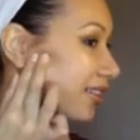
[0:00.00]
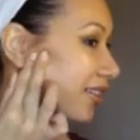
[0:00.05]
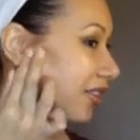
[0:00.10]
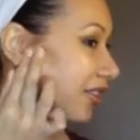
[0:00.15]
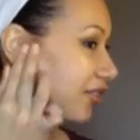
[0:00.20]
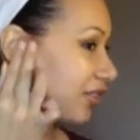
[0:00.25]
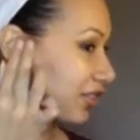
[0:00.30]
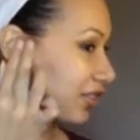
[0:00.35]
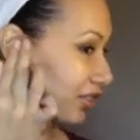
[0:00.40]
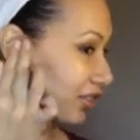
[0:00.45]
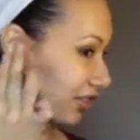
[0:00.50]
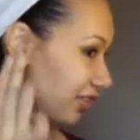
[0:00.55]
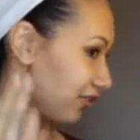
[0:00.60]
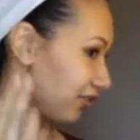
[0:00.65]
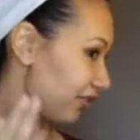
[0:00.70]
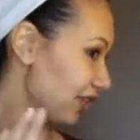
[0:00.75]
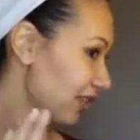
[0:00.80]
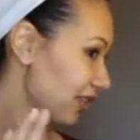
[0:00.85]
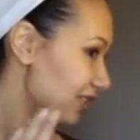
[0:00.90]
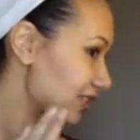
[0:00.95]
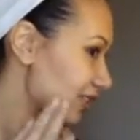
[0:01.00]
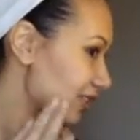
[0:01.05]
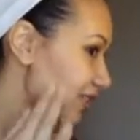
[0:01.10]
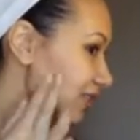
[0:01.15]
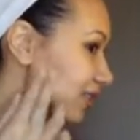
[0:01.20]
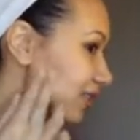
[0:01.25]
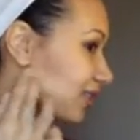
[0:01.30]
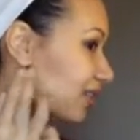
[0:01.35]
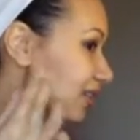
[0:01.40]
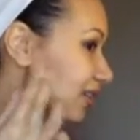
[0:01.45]
you have a dirty
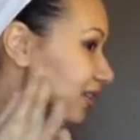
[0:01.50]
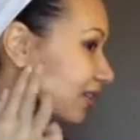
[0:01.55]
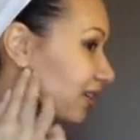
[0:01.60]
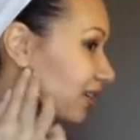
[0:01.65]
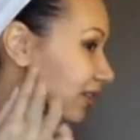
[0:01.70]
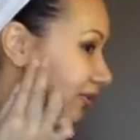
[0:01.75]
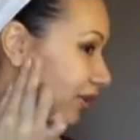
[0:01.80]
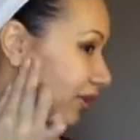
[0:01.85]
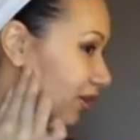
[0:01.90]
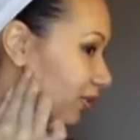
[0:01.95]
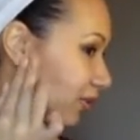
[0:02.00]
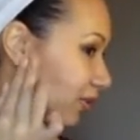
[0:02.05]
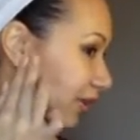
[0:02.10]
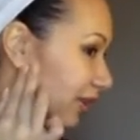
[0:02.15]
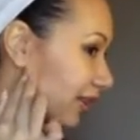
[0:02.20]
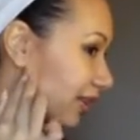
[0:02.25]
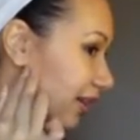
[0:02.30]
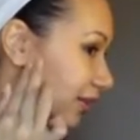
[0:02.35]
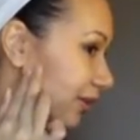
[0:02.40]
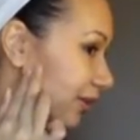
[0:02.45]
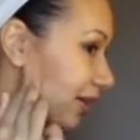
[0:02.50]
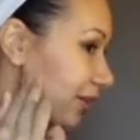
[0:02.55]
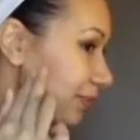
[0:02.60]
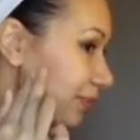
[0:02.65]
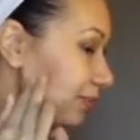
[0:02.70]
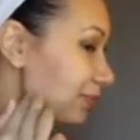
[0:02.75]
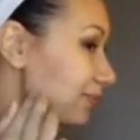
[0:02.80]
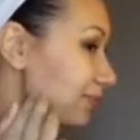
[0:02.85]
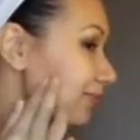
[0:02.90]
face, and we don't want that, right?